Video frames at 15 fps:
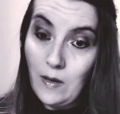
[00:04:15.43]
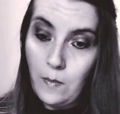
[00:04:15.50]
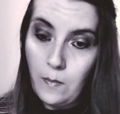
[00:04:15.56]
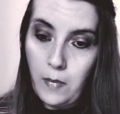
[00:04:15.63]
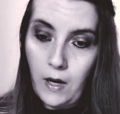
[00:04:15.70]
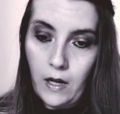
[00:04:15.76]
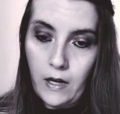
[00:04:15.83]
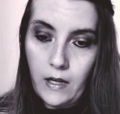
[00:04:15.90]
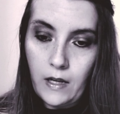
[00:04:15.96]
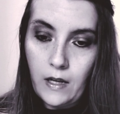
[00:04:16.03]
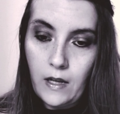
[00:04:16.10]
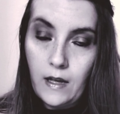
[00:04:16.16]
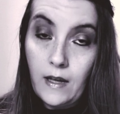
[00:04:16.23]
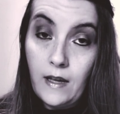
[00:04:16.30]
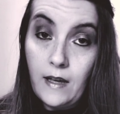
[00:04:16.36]
body,
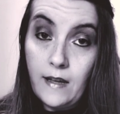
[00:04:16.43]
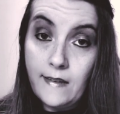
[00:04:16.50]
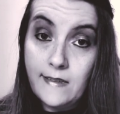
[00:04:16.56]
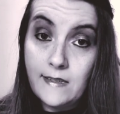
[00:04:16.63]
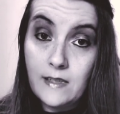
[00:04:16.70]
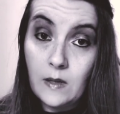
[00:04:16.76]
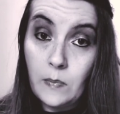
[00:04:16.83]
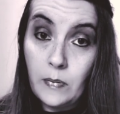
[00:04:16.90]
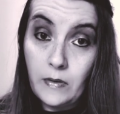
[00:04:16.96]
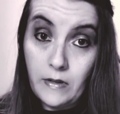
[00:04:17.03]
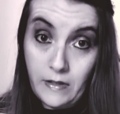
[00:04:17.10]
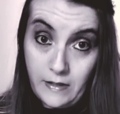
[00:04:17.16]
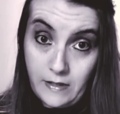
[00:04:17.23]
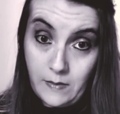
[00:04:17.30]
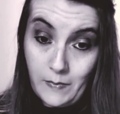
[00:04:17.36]
it's a
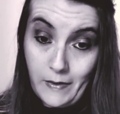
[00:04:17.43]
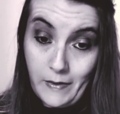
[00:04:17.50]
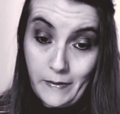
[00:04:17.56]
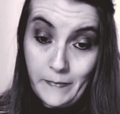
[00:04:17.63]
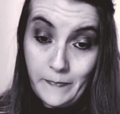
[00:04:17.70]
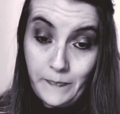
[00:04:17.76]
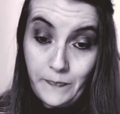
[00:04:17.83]
policeman.